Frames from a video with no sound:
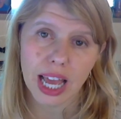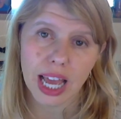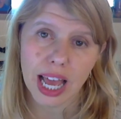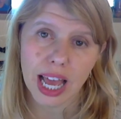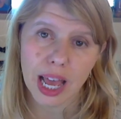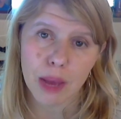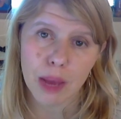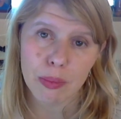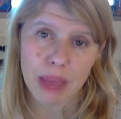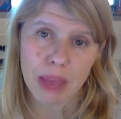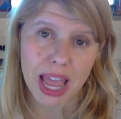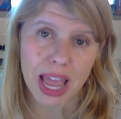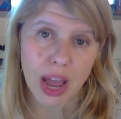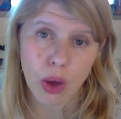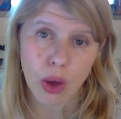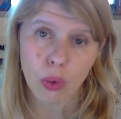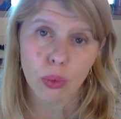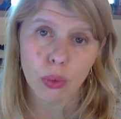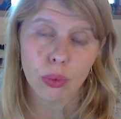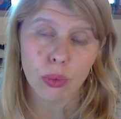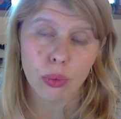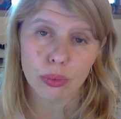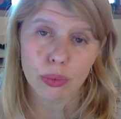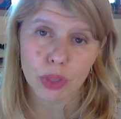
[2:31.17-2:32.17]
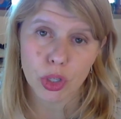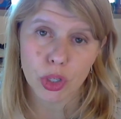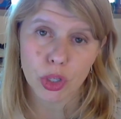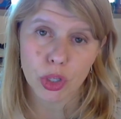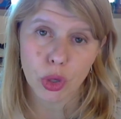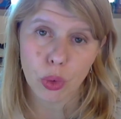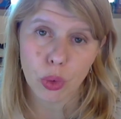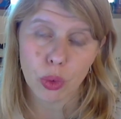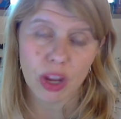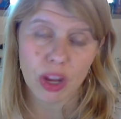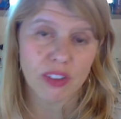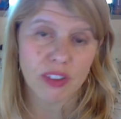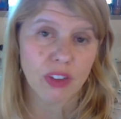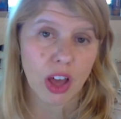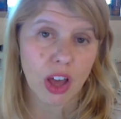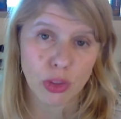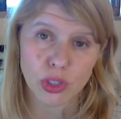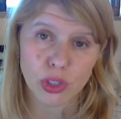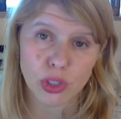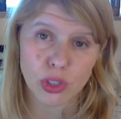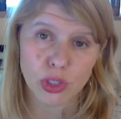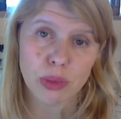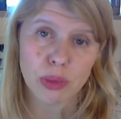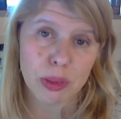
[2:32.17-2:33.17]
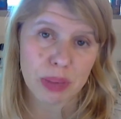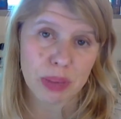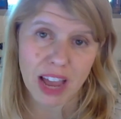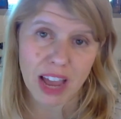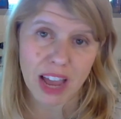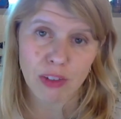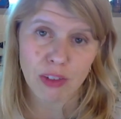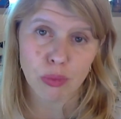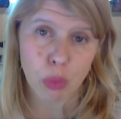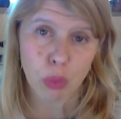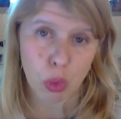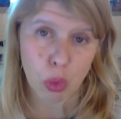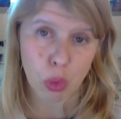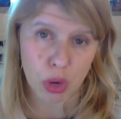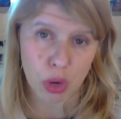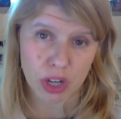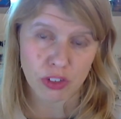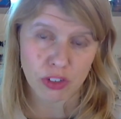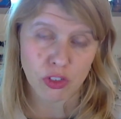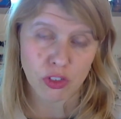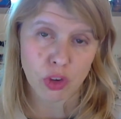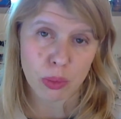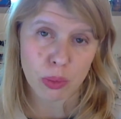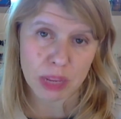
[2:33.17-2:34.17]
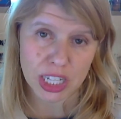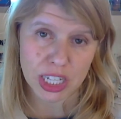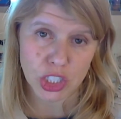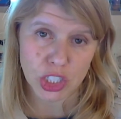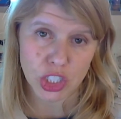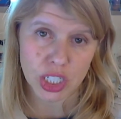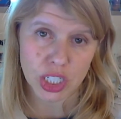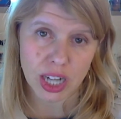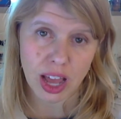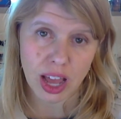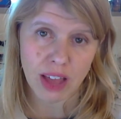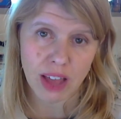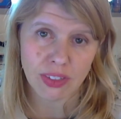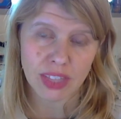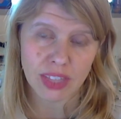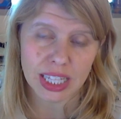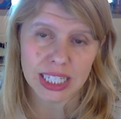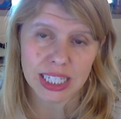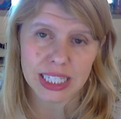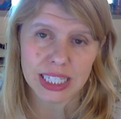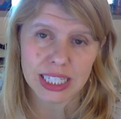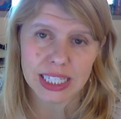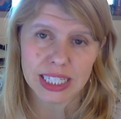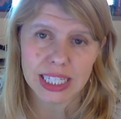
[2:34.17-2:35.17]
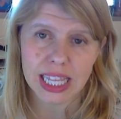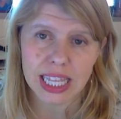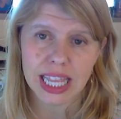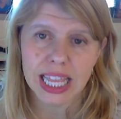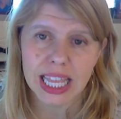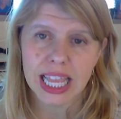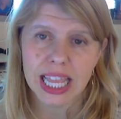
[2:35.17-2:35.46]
if others maybe have more information on this.